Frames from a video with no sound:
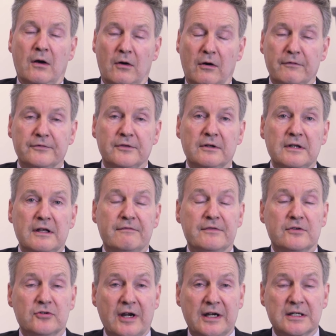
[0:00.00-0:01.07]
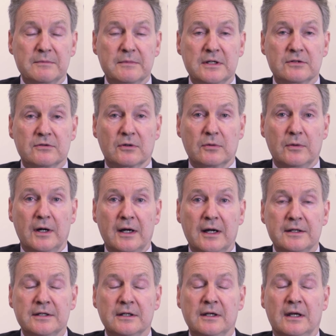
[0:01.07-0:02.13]
Often, if vitrectomy is
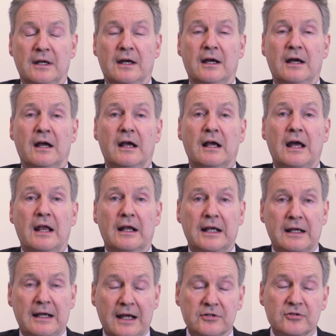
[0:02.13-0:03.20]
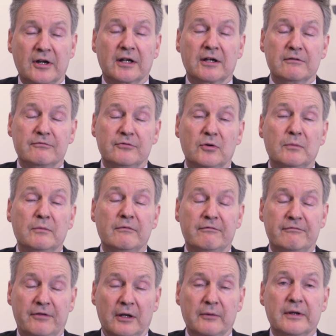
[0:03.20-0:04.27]
required, uh, a cataract can form
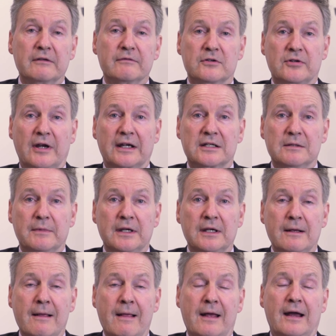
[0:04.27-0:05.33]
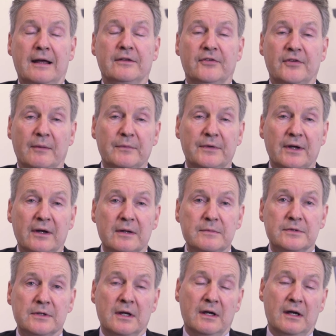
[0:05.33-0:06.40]
following vitrectomy and
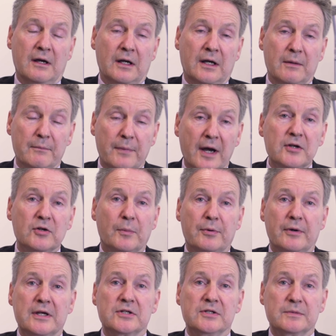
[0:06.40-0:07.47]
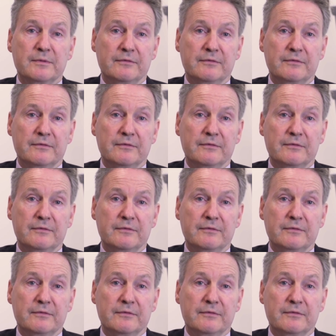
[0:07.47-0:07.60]
sometimes a combined operation is